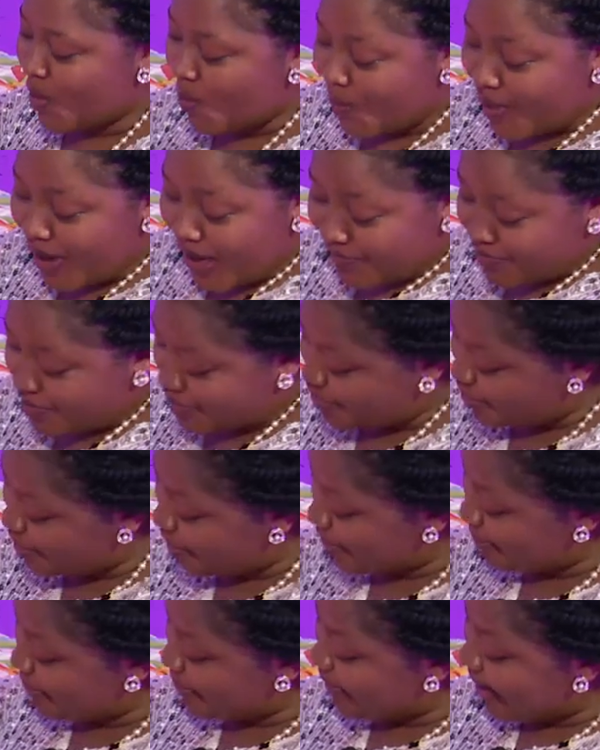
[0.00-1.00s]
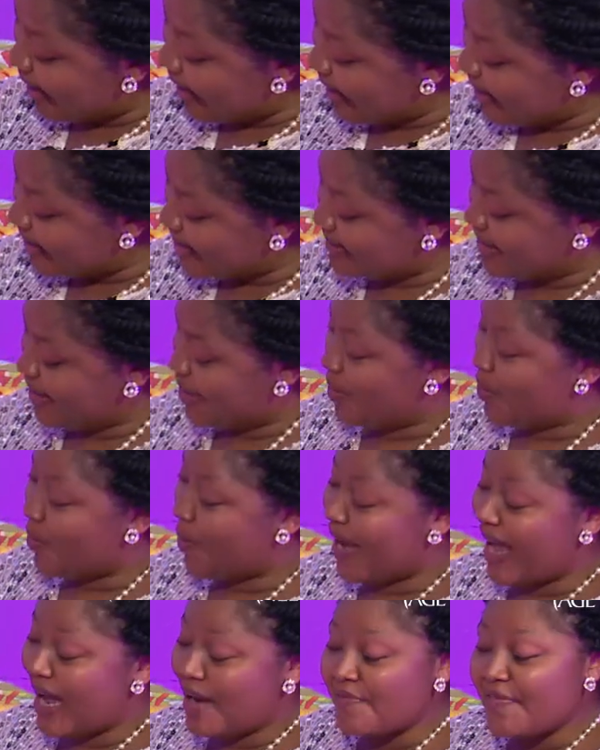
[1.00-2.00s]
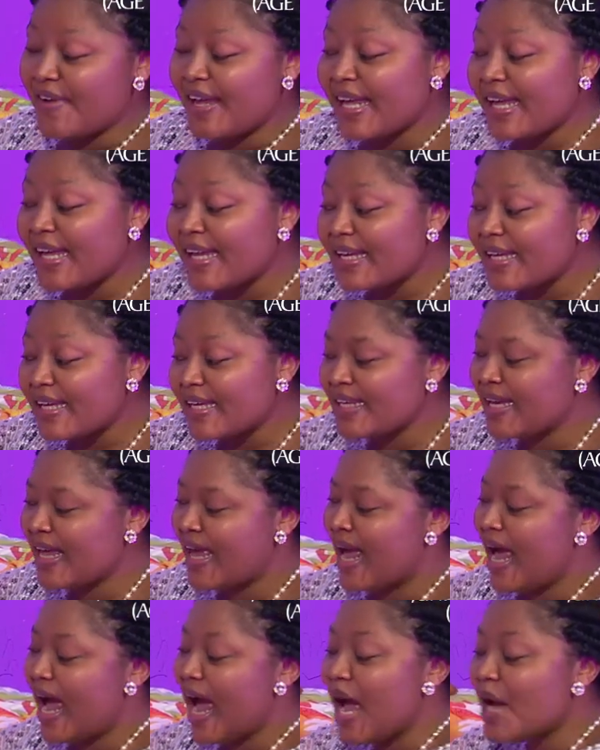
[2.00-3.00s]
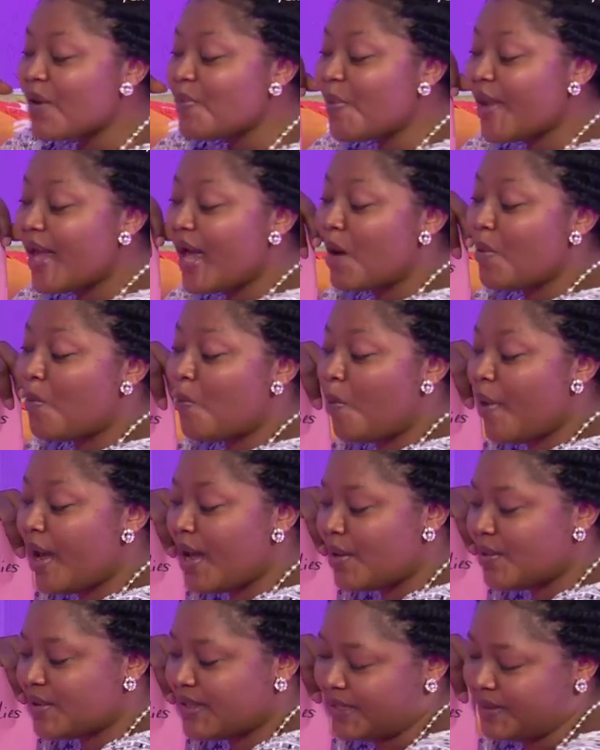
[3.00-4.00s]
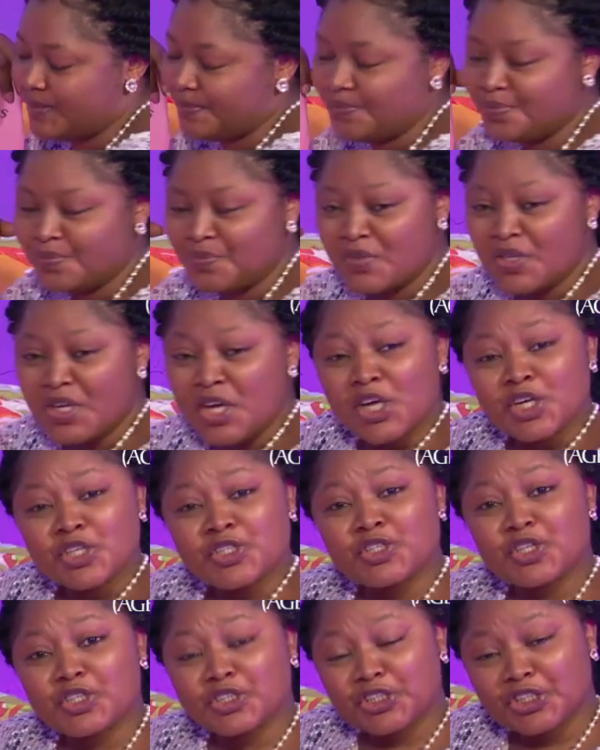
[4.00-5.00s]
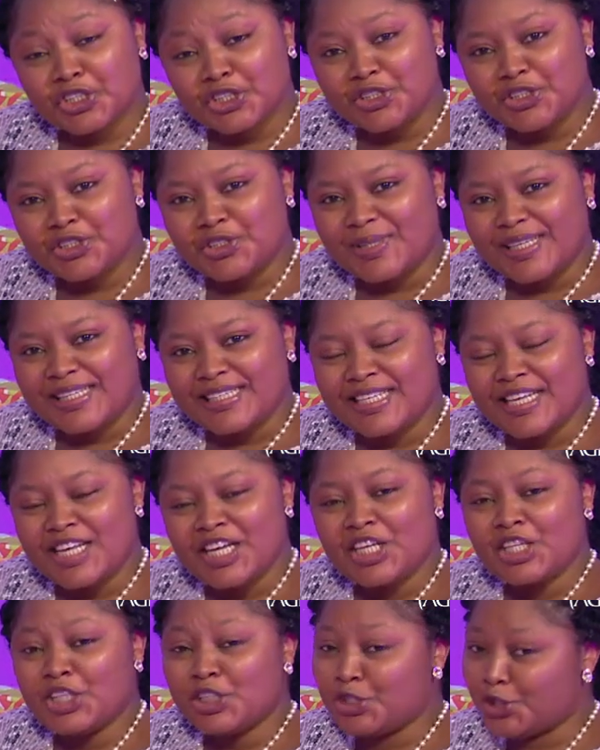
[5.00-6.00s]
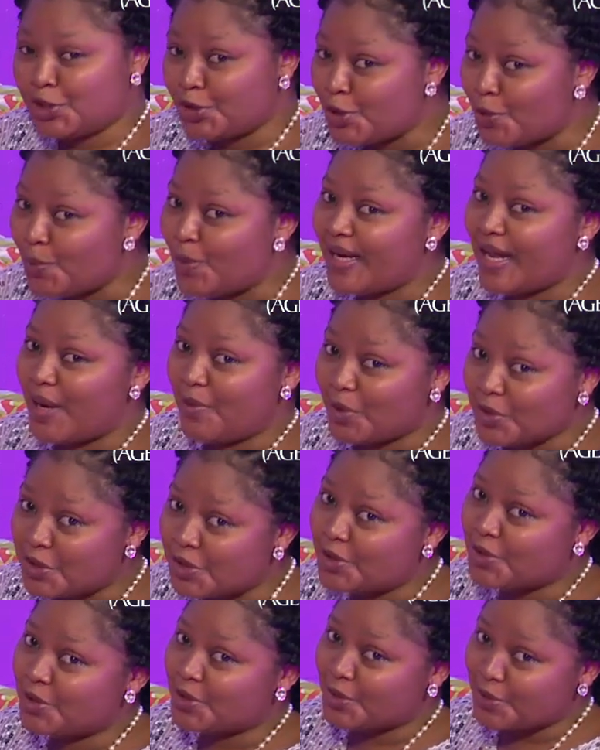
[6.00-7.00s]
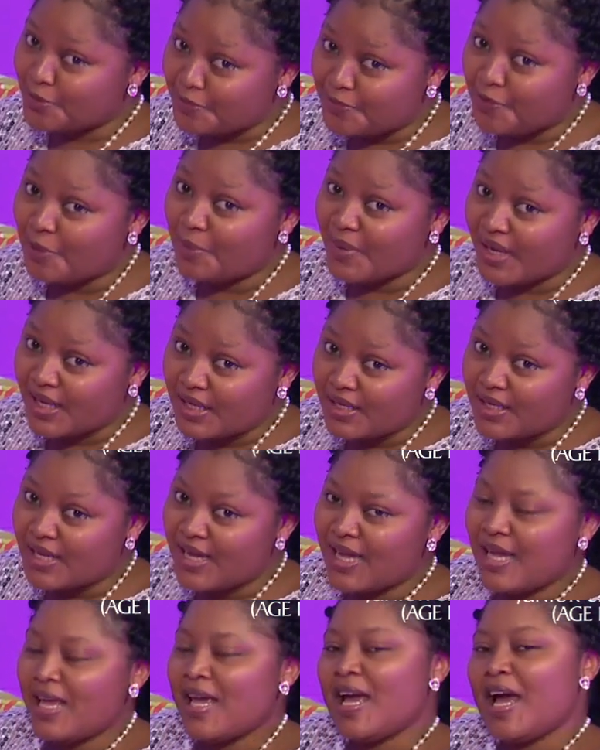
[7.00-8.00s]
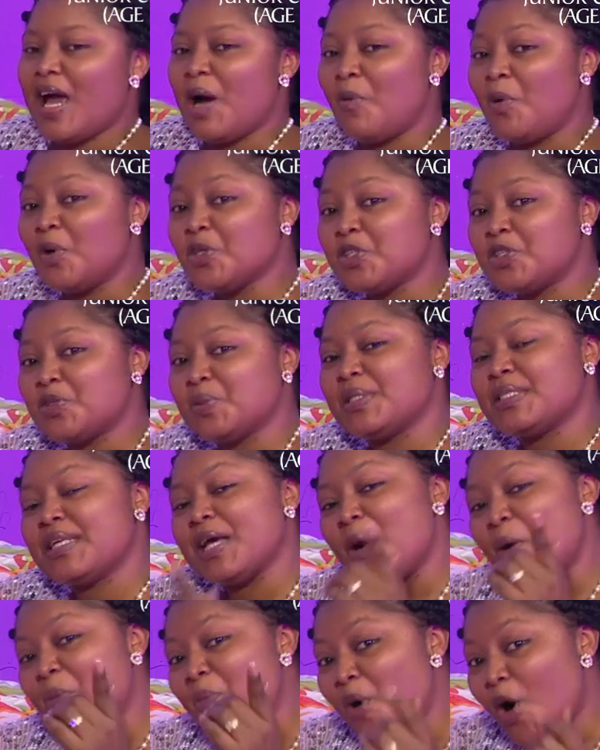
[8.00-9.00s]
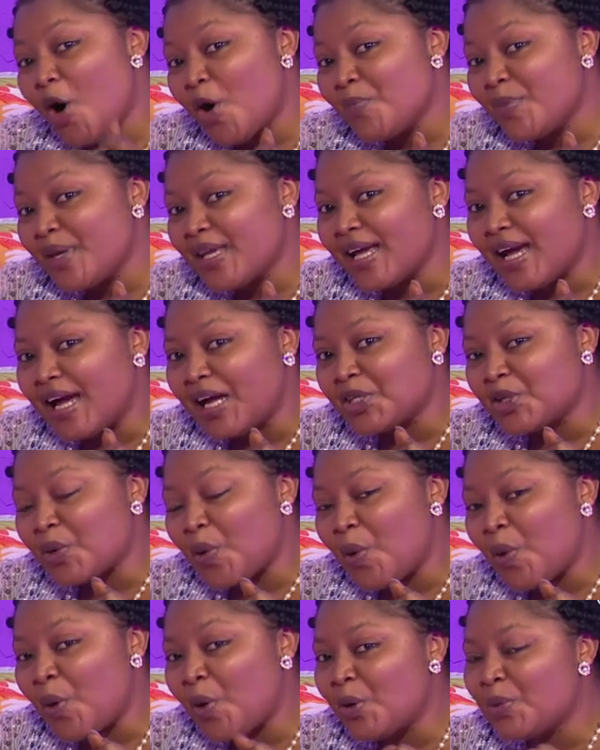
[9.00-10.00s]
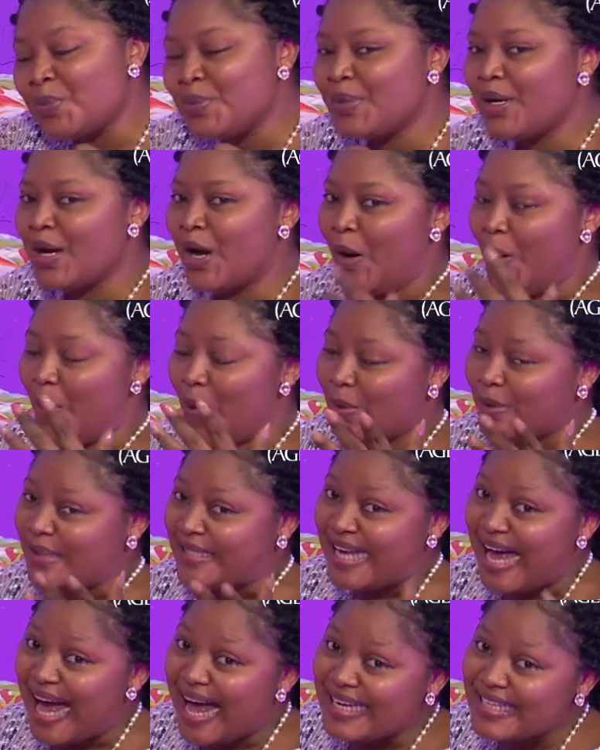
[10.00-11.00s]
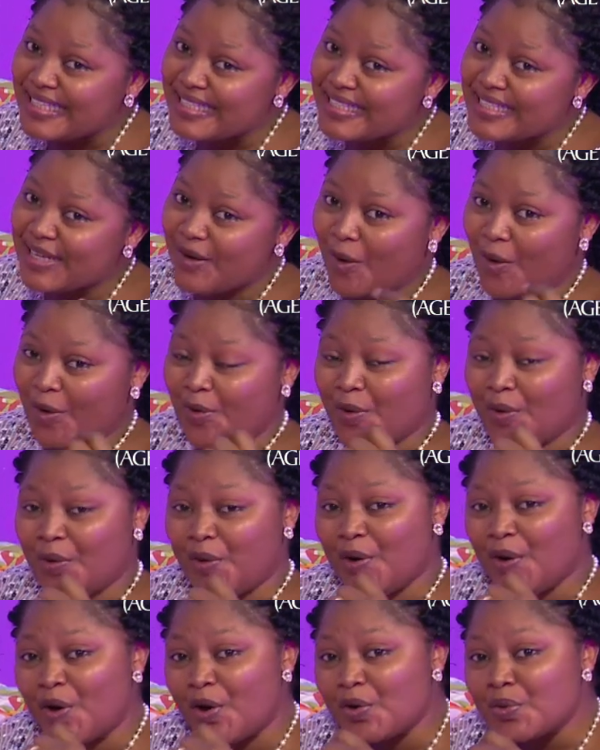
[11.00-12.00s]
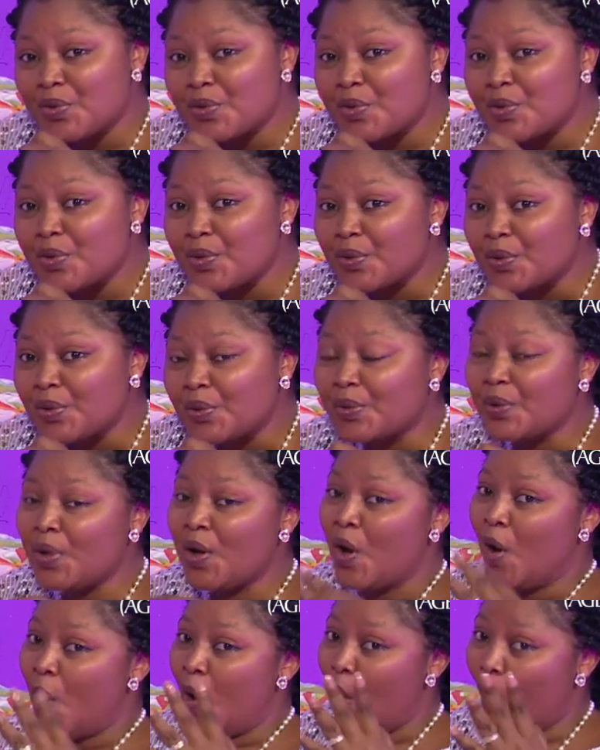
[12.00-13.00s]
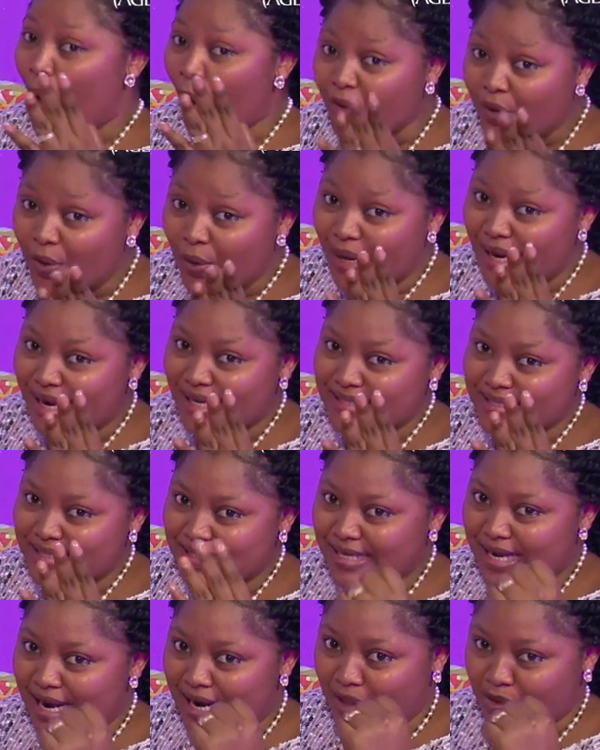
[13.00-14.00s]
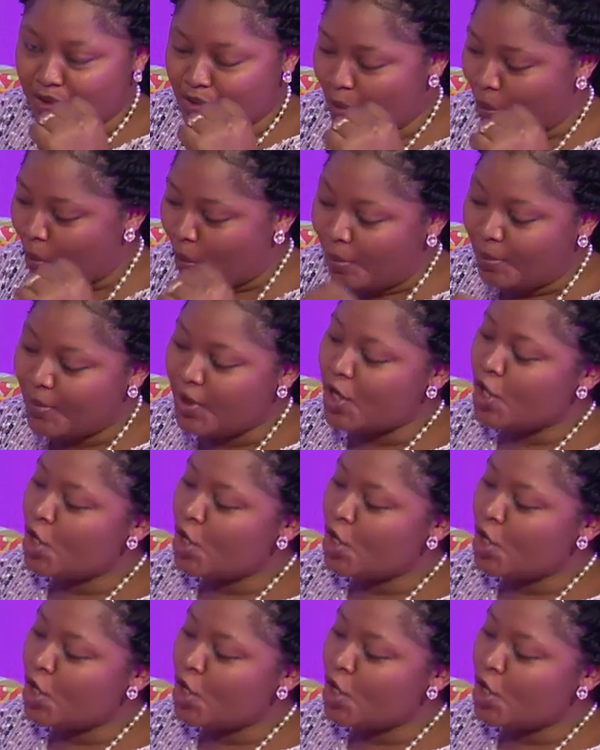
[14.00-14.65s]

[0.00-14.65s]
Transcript: we have strong mind, we have healing, and we are wealthy. So children, do you know what I want you to do for me? I want you to tell mommy at home, or daddy, or your uncle, or your auntie at home